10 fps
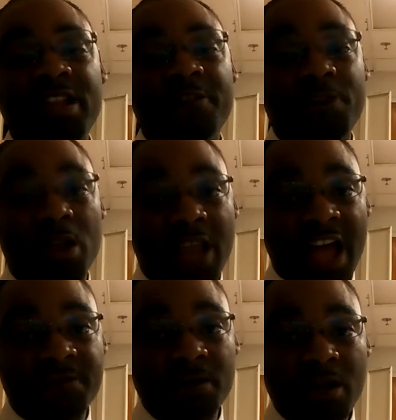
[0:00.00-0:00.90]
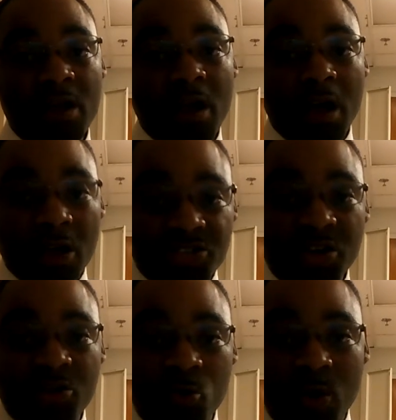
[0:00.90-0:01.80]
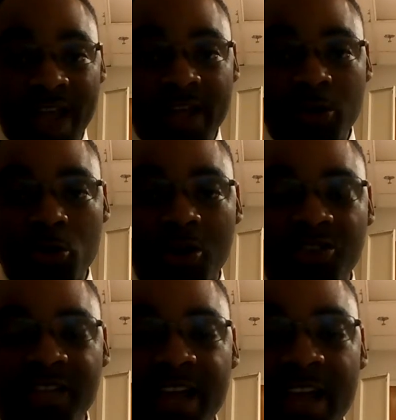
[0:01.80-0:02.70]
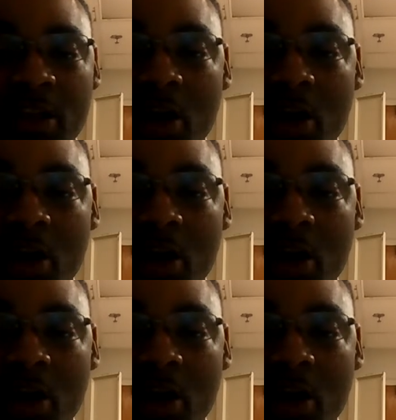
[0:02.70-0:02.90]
live your life a certain way. You know what I'm saying?